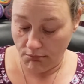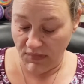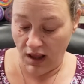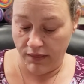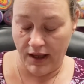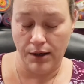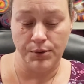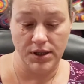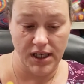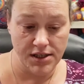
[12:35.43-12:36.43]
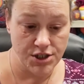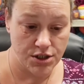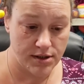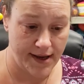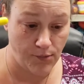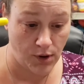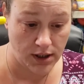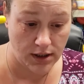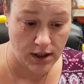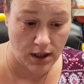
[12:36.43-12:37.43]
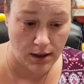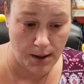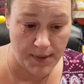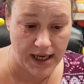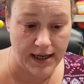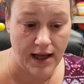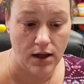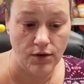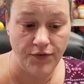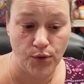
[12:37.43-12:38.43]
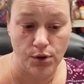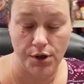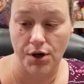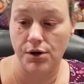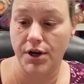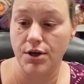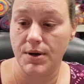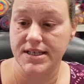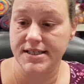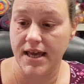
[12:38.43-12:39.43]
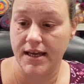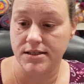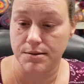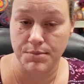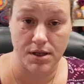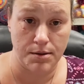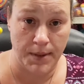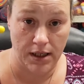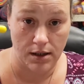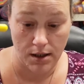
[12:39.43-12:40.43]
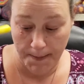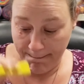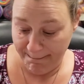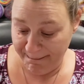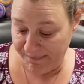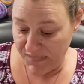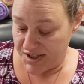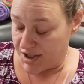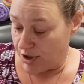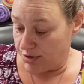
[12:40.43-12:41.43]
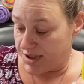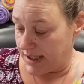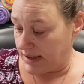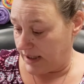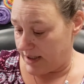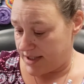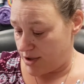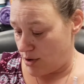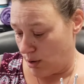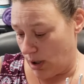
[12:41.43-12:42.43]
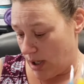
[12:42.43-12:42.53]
And that one they wanted an L for, or US 8 millimeter. So you did need to